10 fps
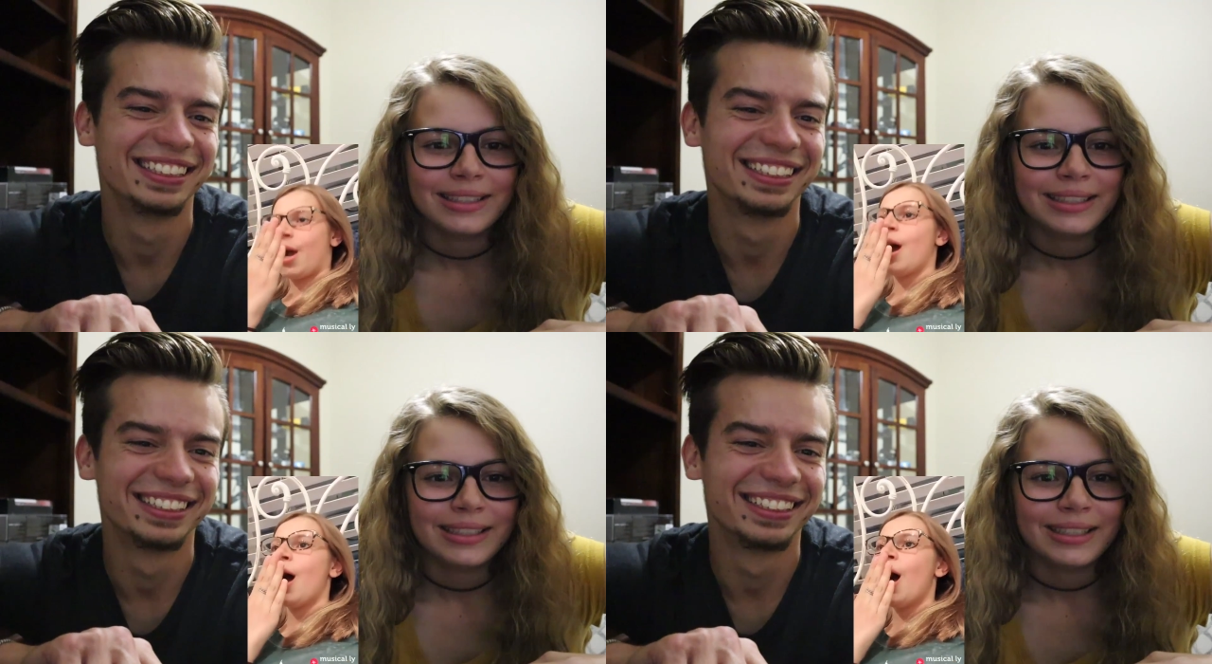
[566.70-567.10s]

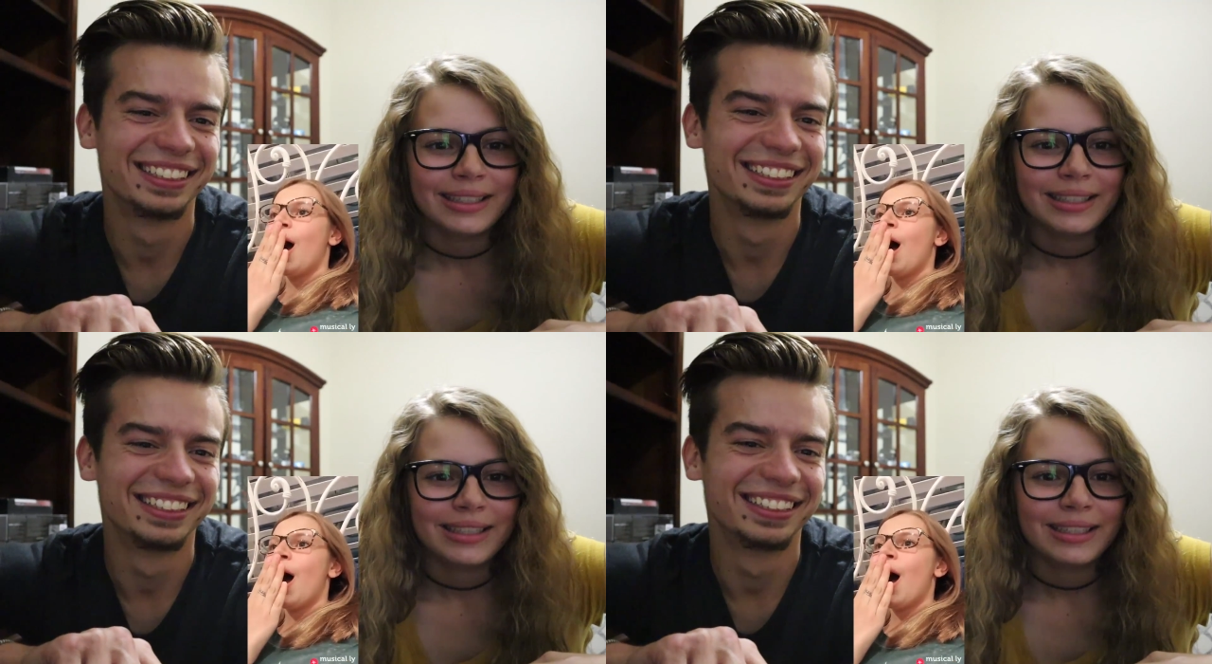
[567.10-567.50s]

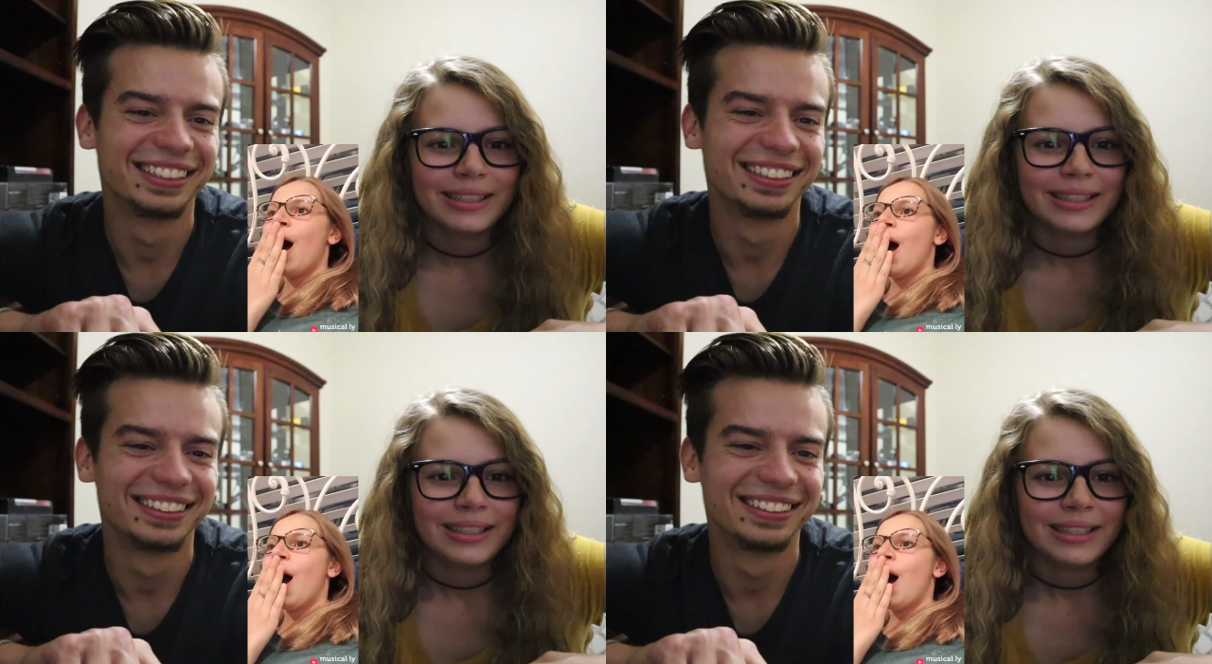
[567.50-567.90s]

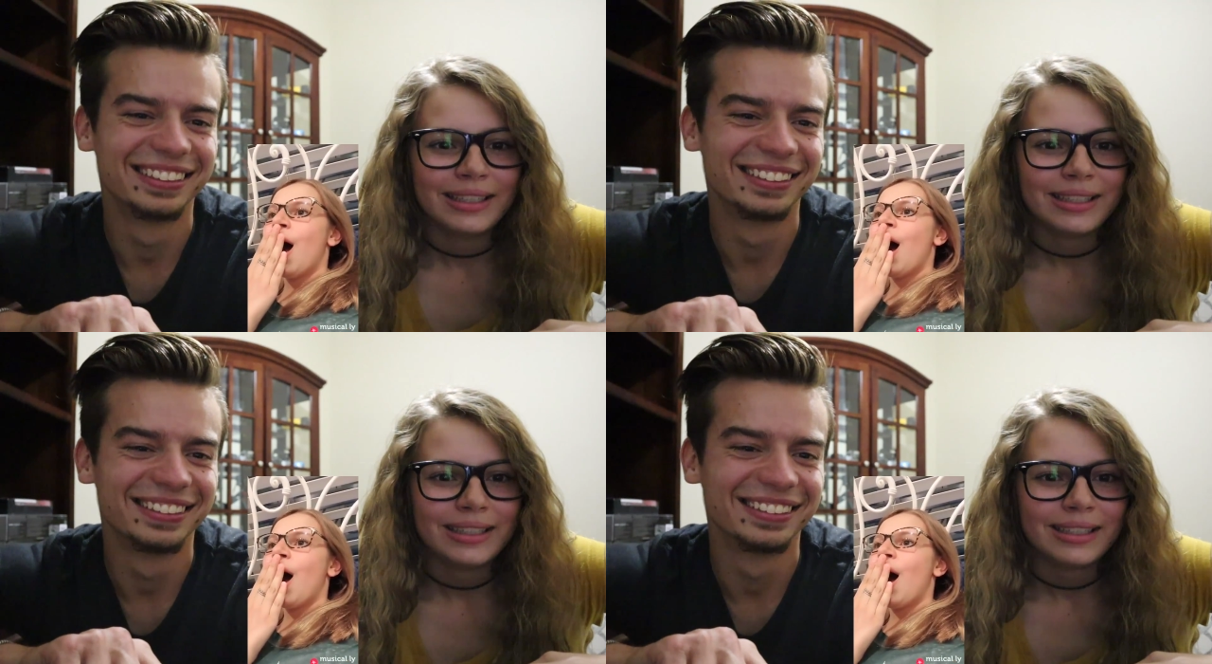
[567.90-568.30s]

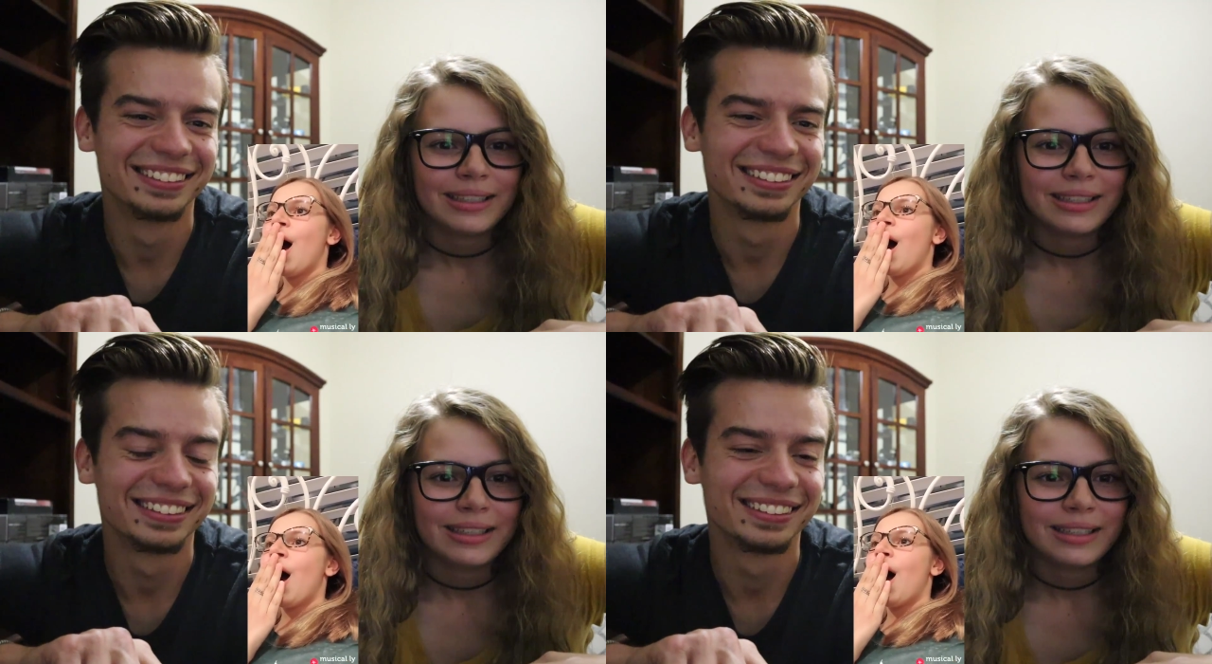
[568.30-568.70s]

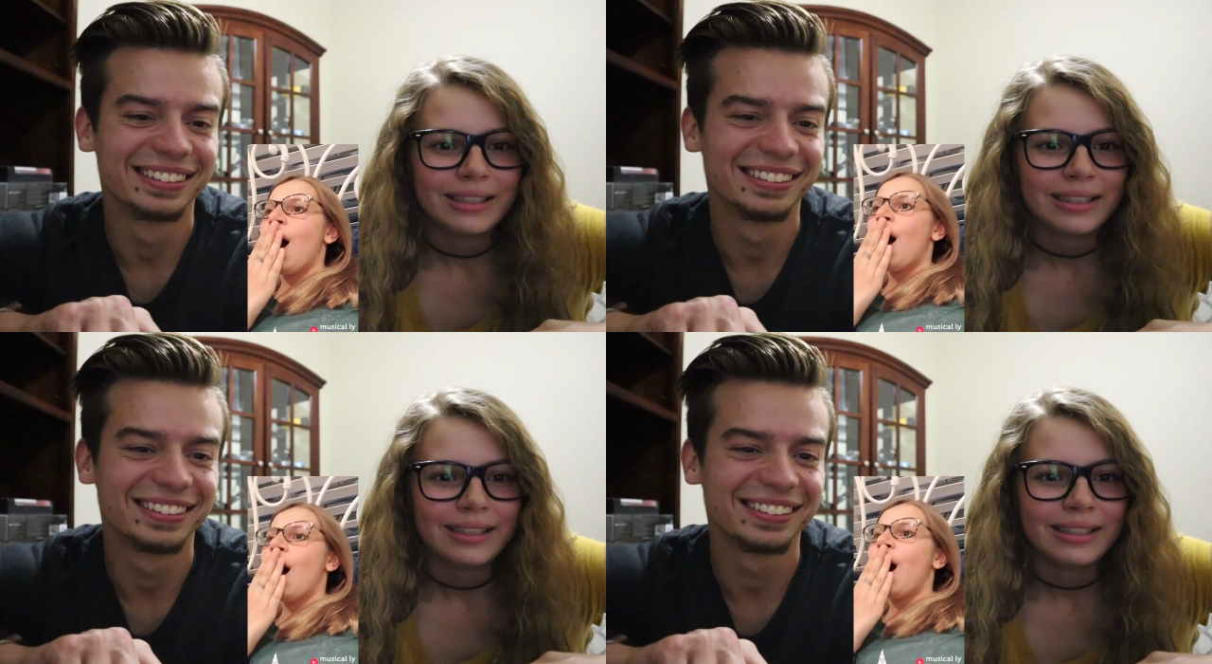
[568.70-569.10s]
Nothing is said.